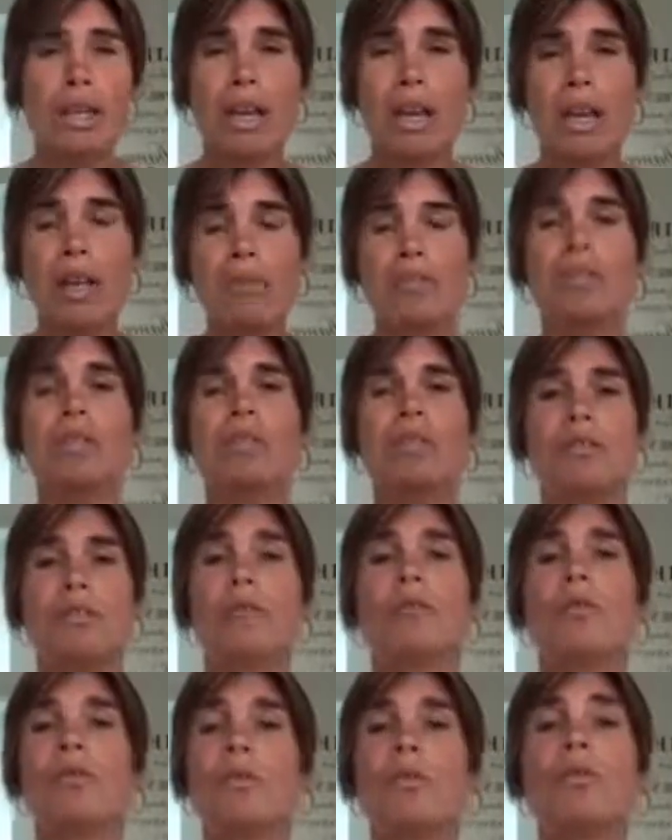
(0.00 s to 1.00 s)

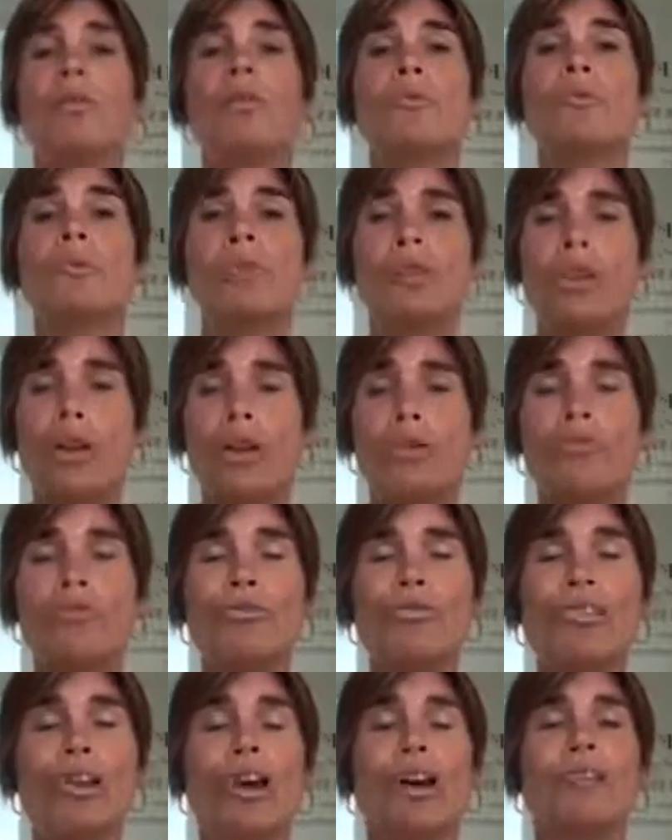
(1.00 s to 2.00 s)
Absolutely would go
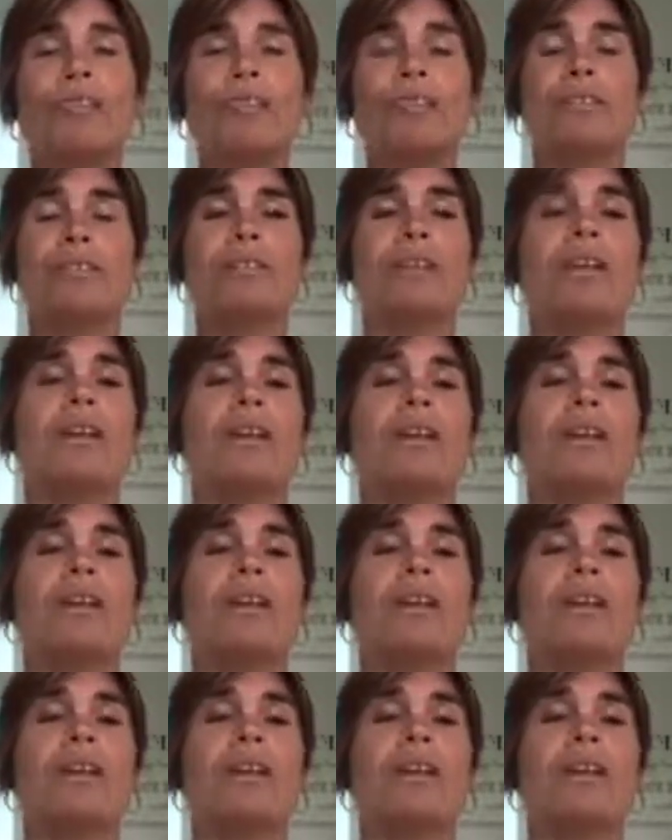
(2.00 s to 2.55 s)
nuts.